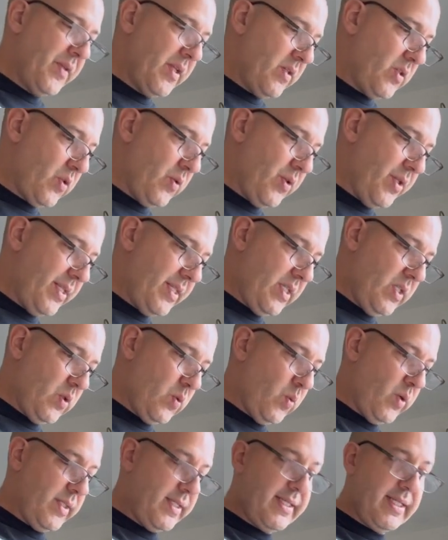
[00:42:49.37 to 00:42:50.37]
So this is
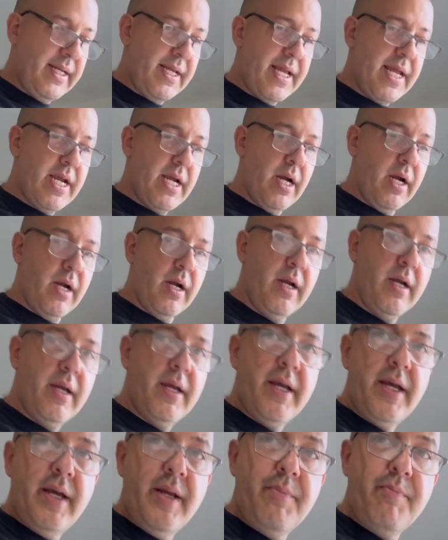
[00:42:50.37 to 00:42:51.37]
what's in here.
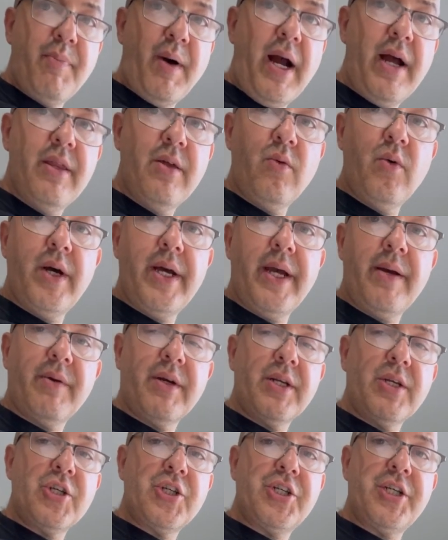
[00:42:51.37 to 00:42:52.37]
And by the way, I'm
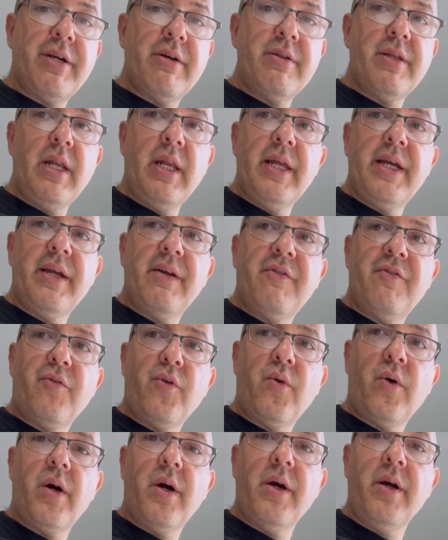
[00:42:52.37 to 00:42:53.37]
gonna share the link
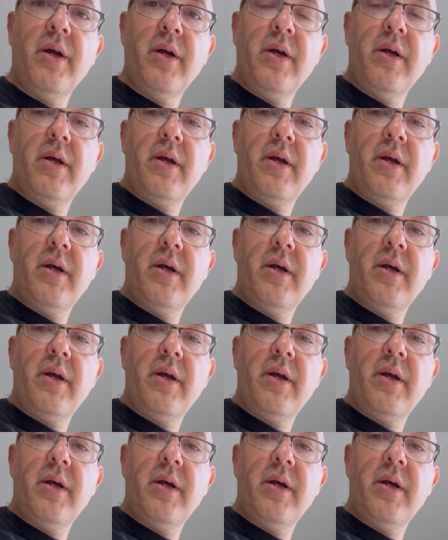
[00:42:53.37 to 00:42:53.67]
for